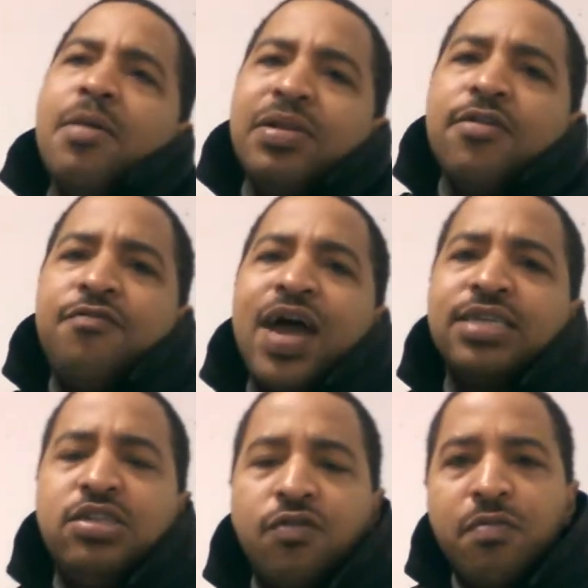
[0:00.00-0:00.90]
But the
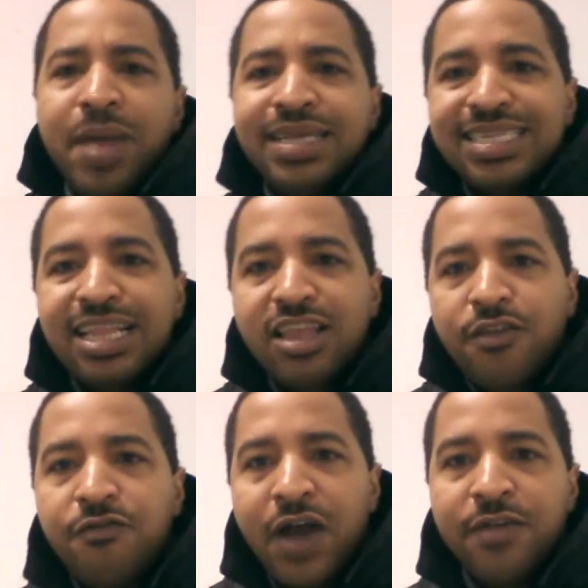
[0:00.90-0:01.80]
fact still remains that
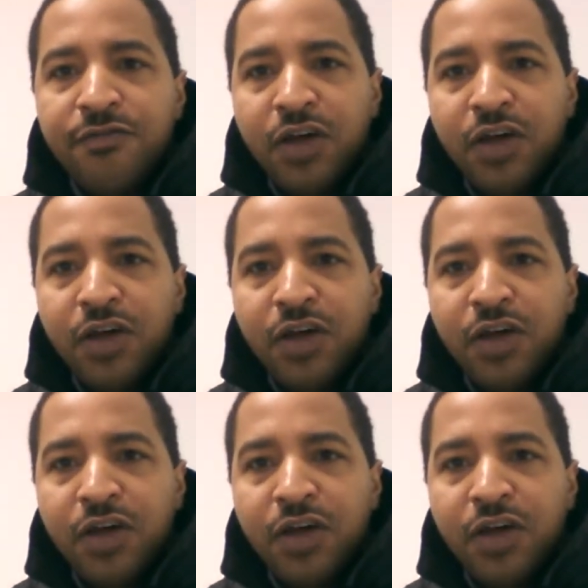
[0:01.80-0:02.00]
this fight